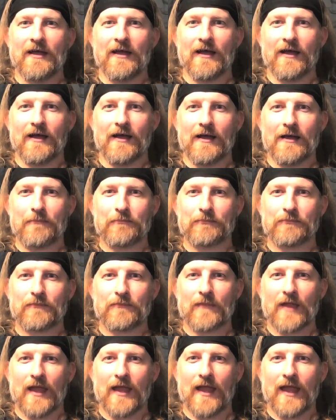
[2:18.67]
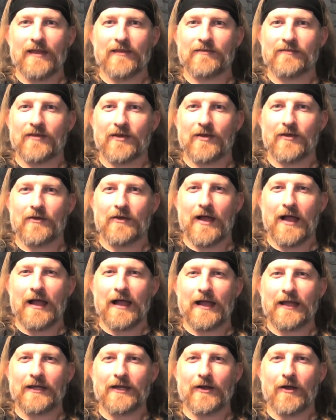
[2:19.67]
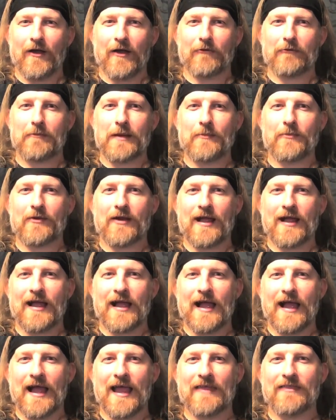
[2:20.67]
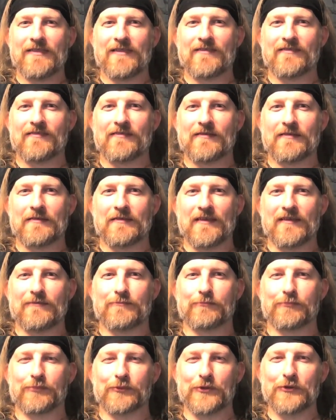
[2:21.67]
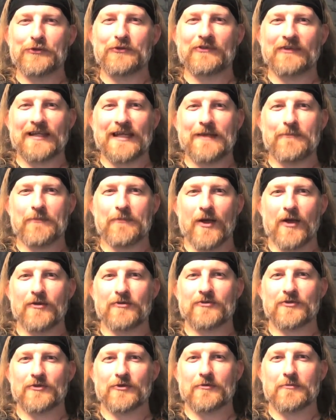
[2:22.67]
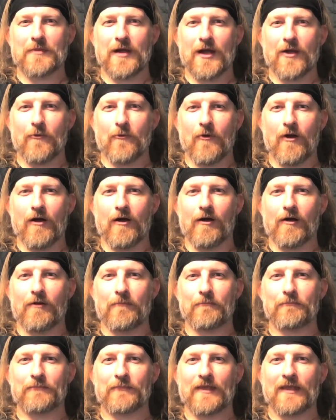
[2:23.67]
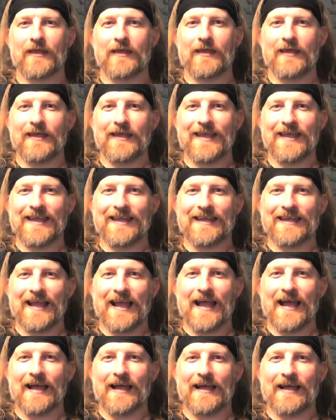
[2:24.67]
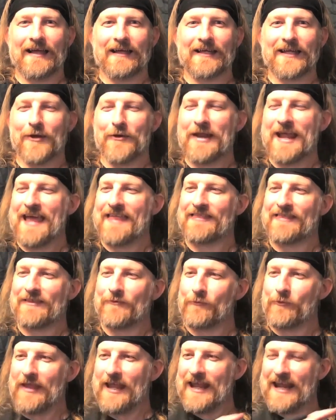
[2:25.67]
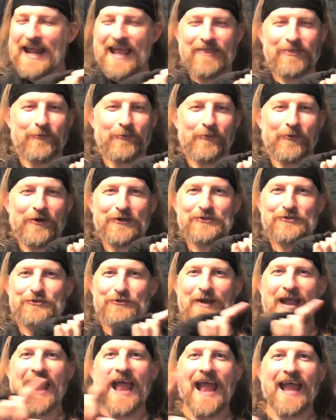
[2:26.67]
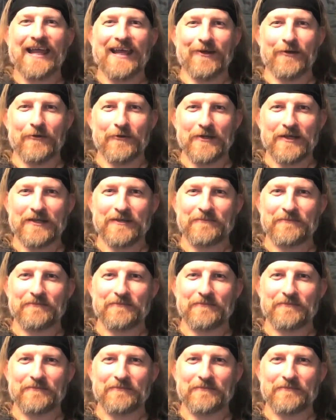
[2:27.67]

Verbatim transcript: And so, you know, I remember I had this Bruce Lee poster on my wall, and it, you know, it had the word dragon on it.